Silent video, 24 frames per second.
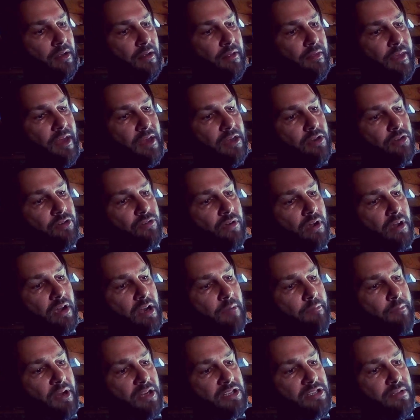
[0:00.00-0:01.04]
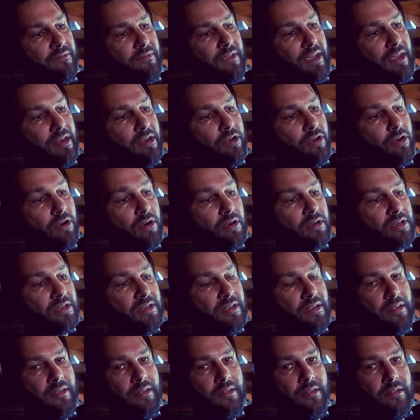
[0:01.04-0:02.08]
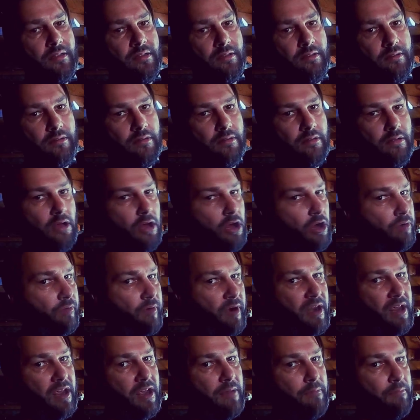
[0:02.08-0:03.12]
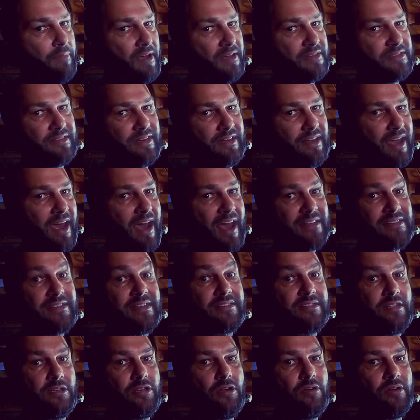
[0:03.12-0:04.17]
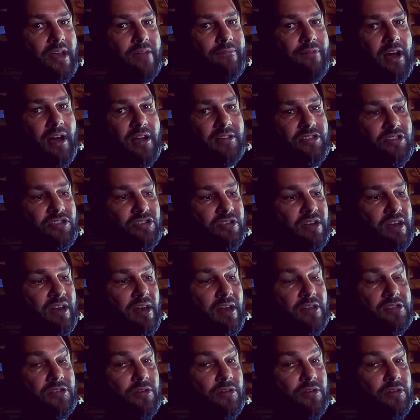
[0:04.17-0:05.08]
Then you draw in a bunch of inert, already combusted gases that don't have oxygen in it,